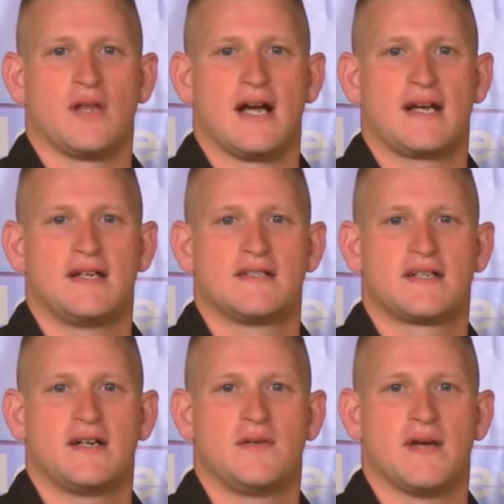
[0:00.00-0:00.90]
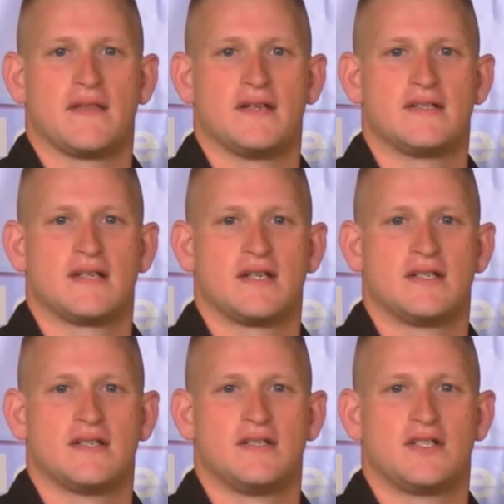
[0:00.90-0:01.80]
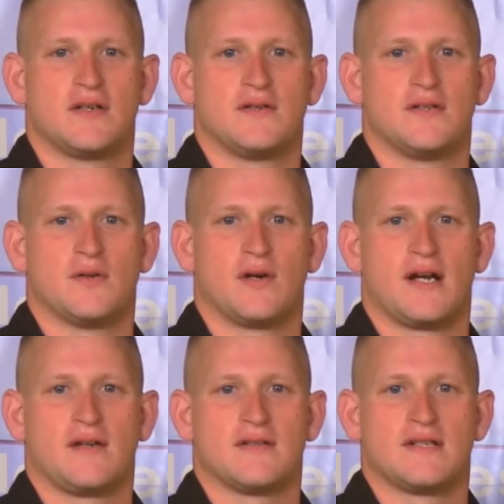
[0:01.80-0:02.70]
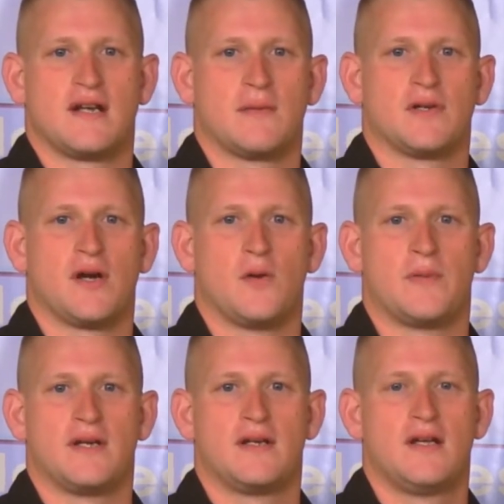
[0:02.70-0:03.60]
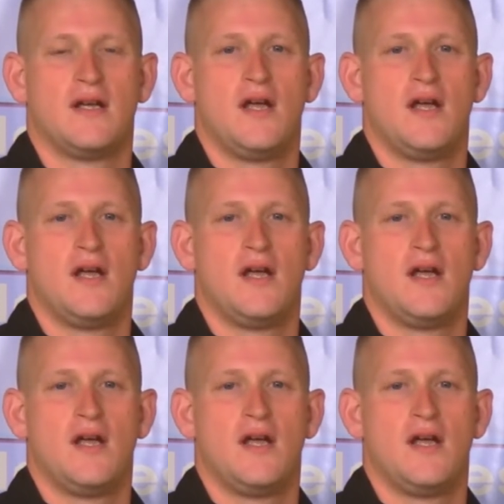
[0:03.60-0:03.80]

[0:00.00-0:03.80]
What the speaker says: locking and securing methods such as ensuring the door handle is unable to open,